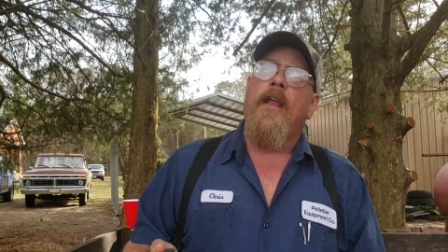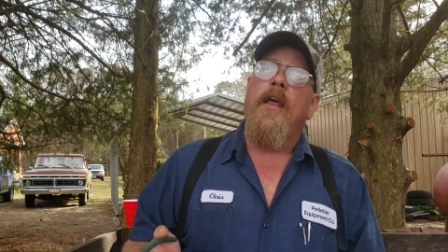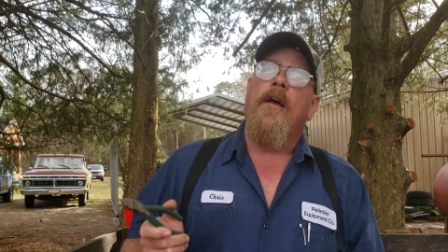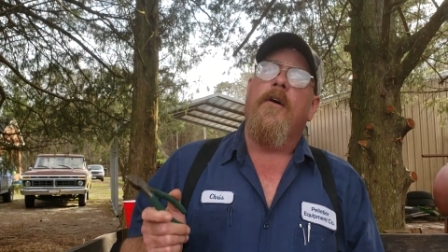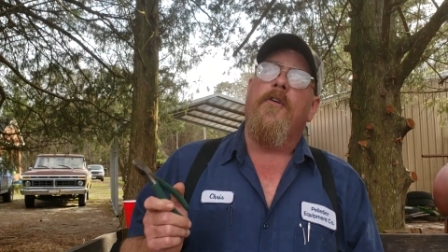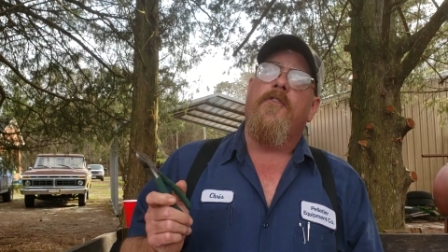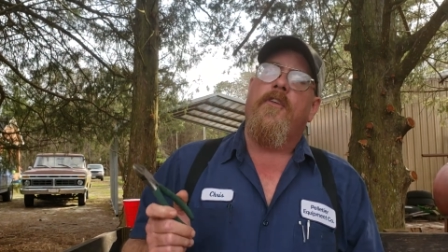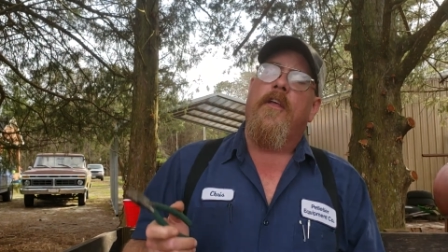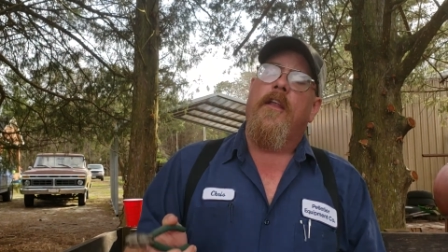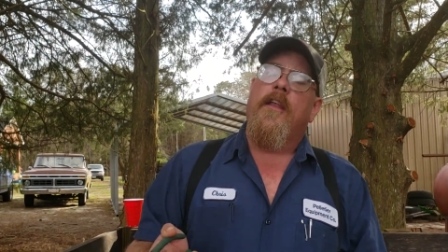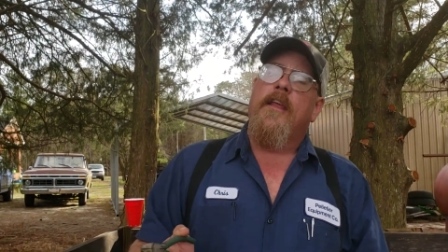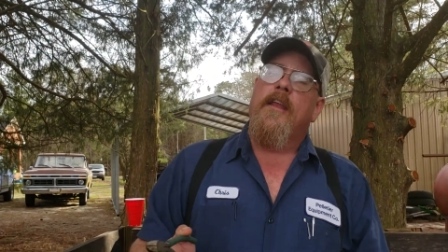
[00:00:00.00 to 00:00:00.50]

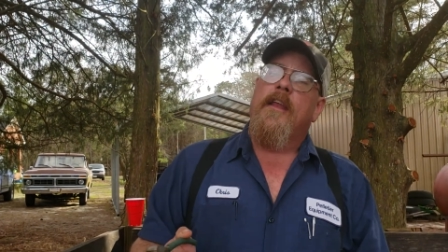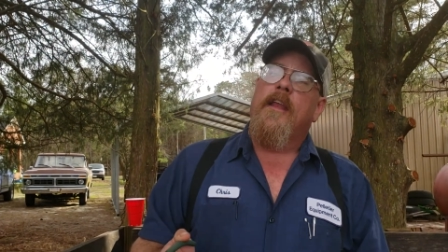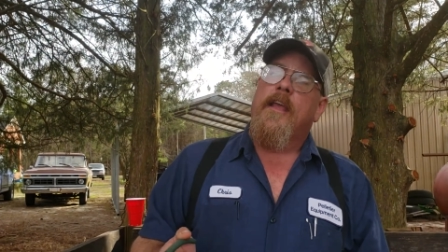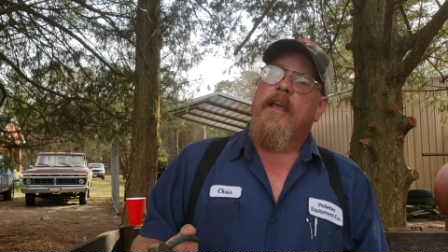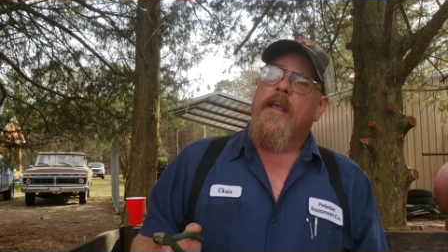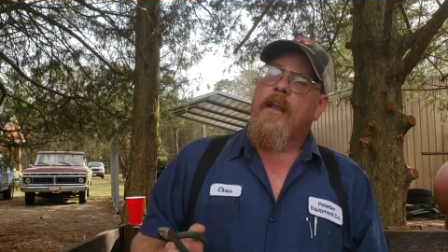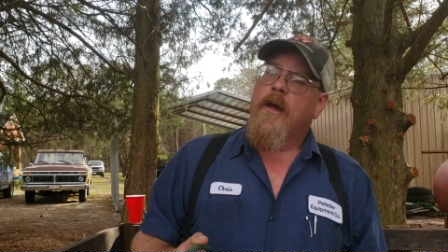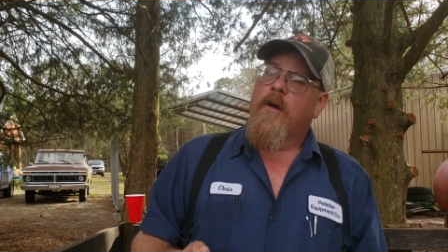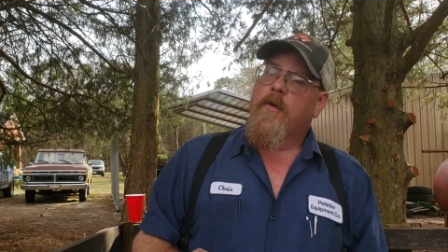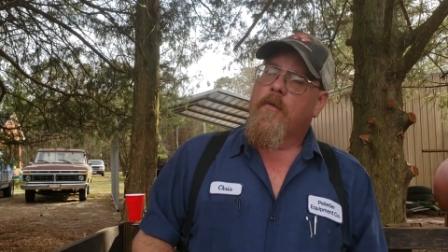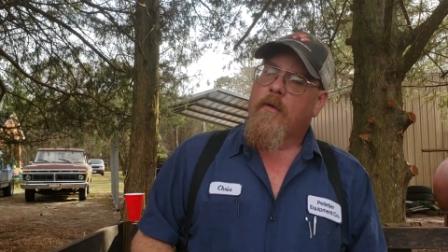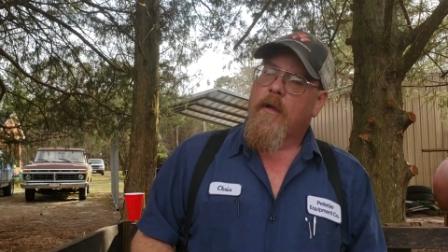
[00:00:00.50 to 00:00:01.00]
else I need to
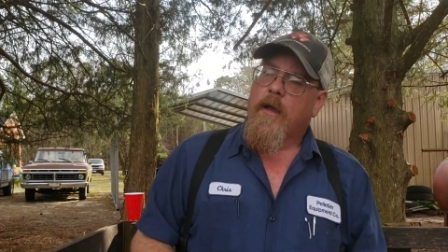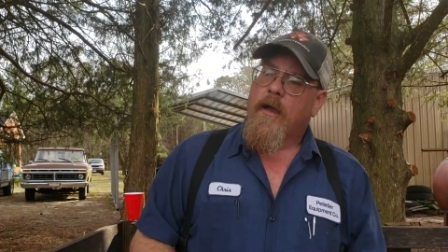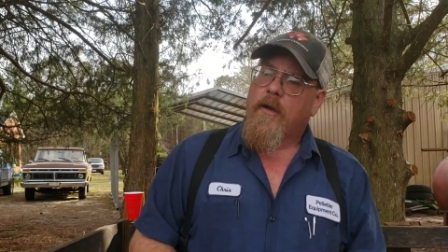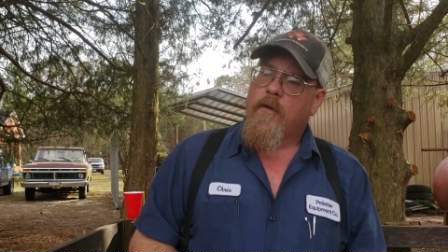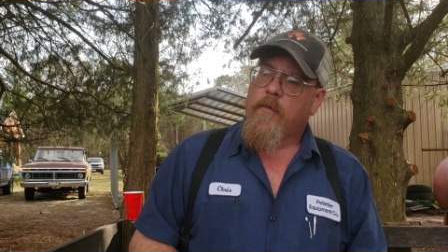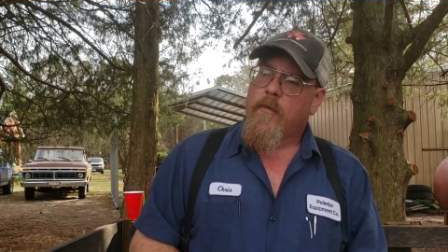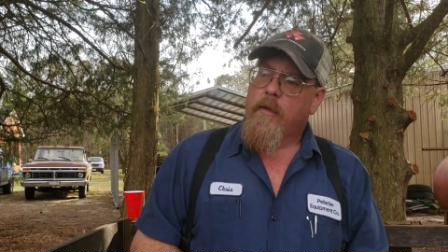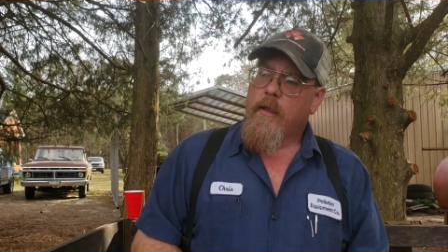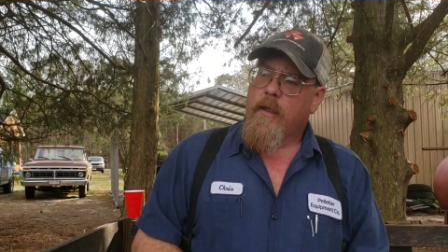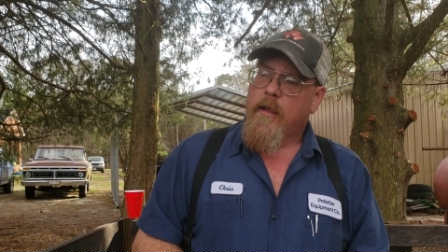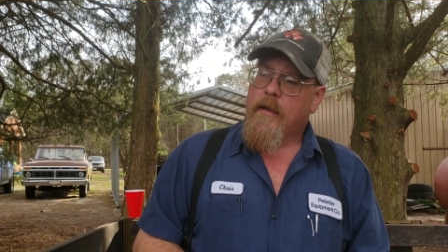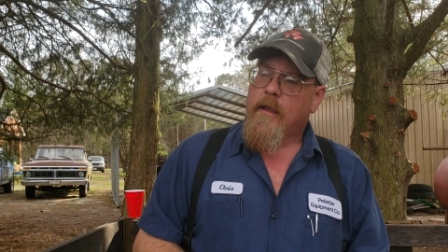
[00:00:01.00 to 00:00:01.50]
hit on right
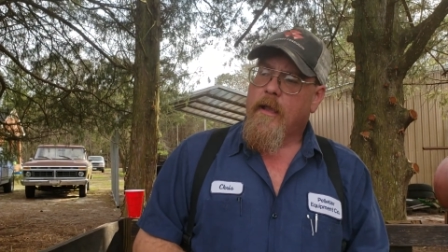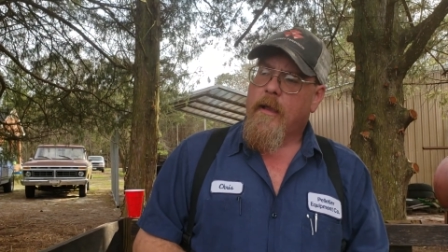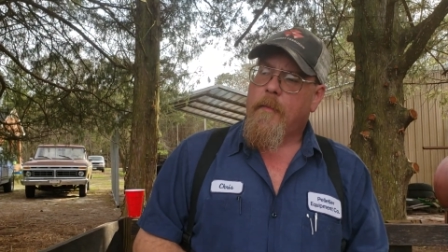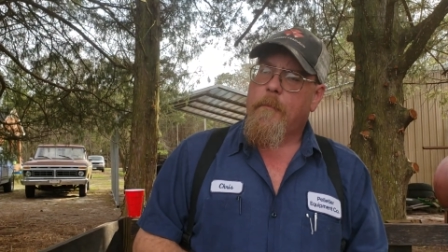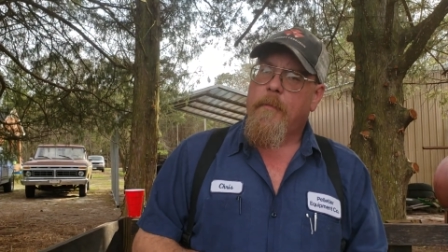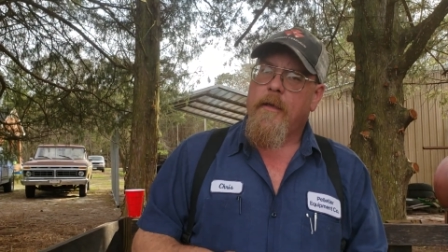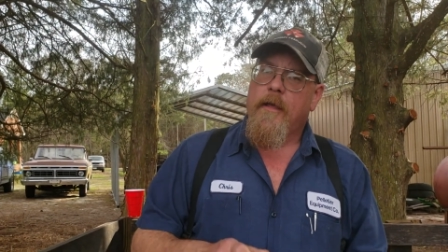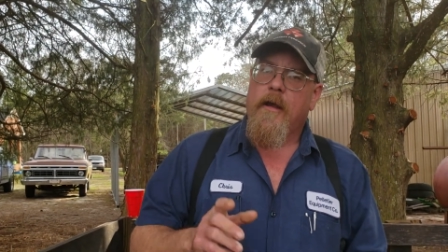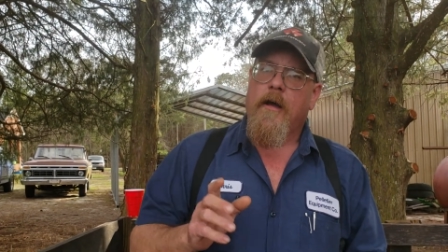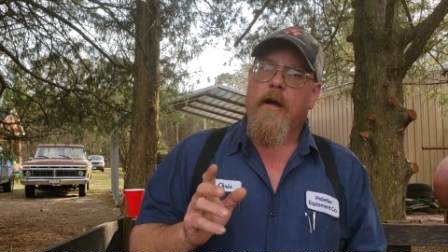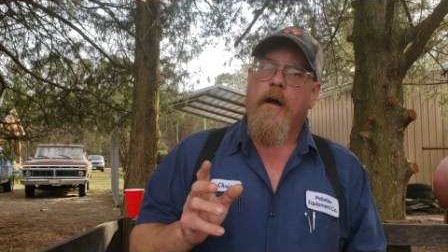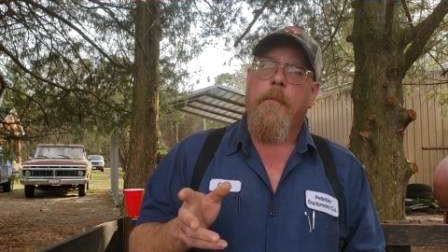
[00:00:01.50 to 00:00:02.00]
quick. I
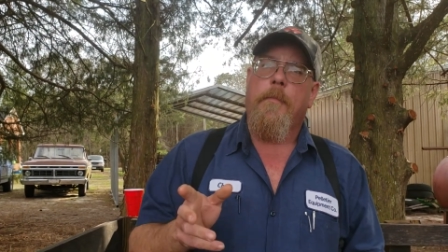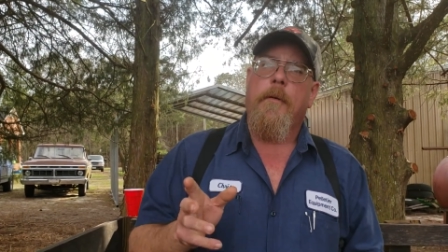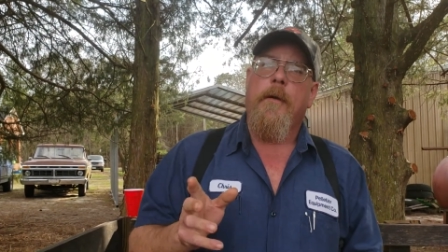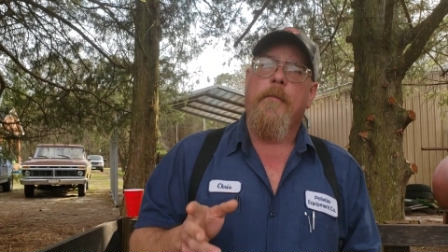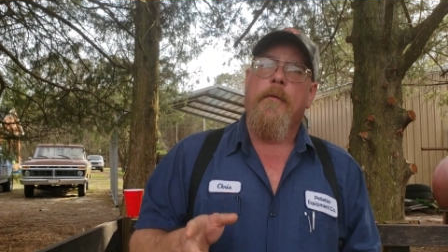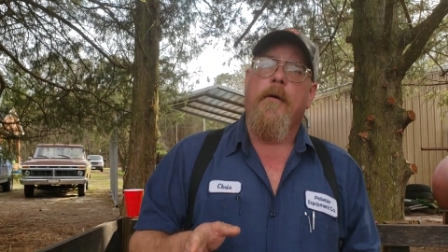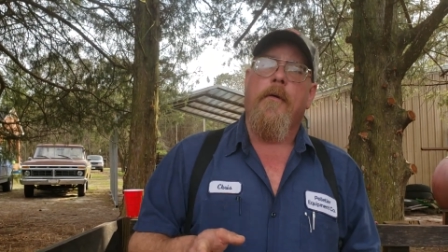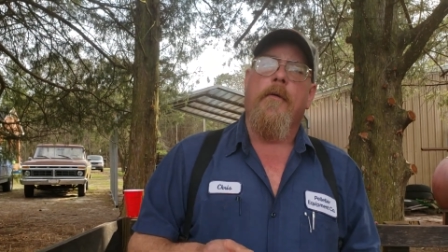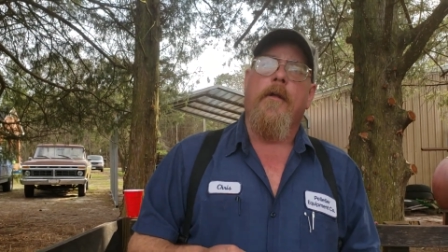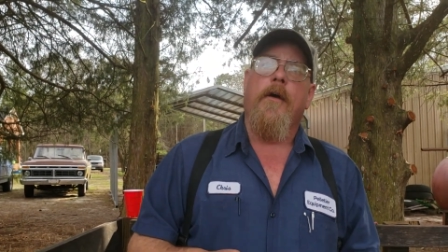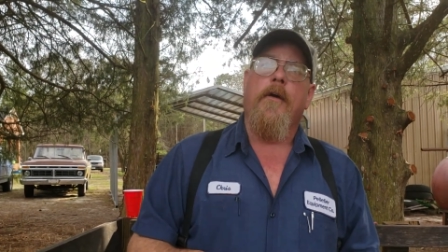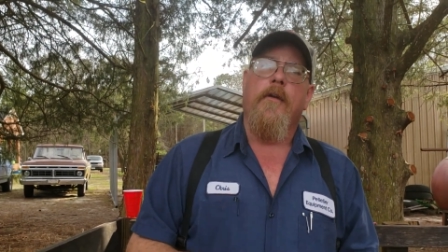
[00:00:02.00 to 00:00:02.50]
bet a lot of
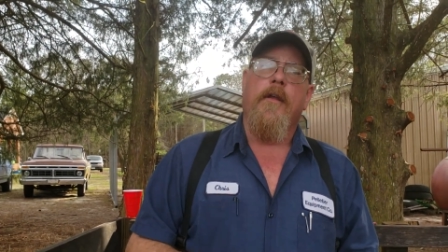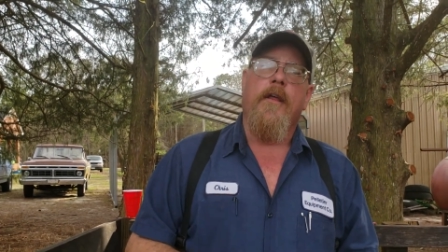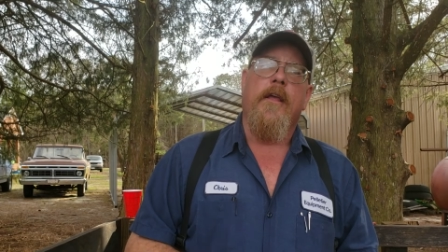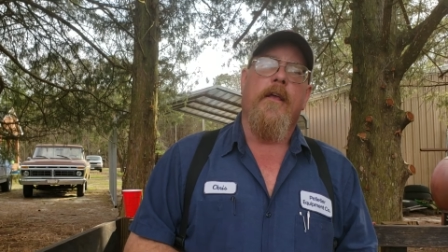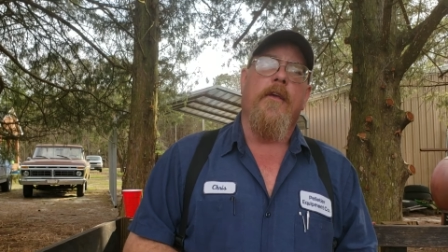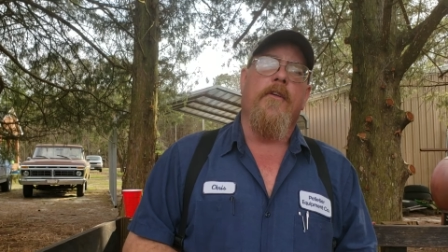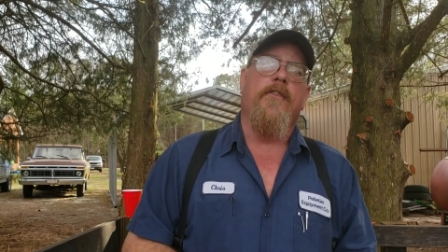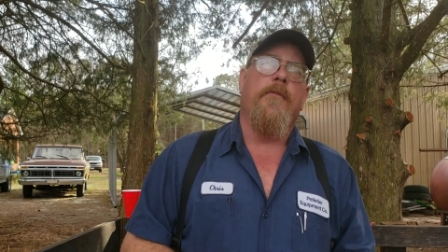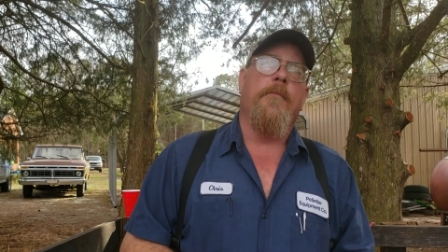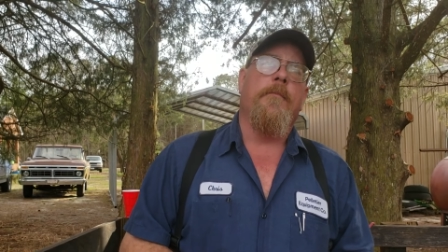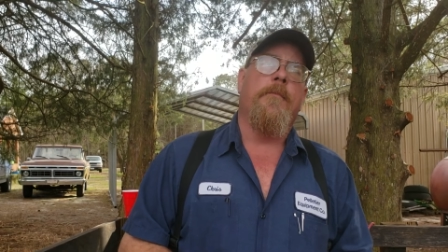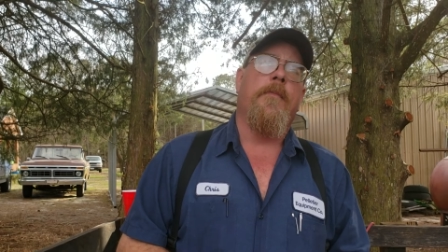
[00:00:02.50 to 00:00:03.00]
people don't know
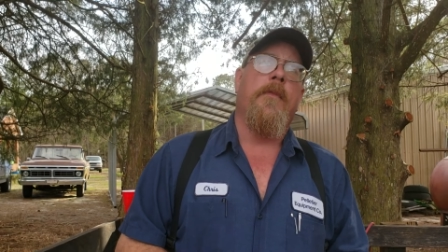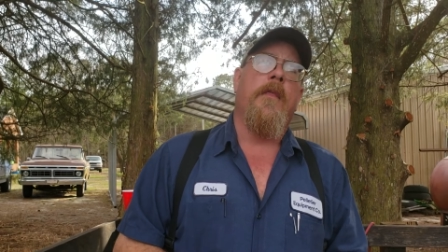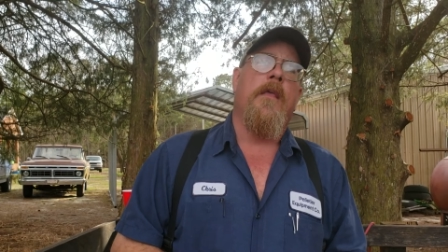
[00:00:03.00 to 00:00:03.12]
this.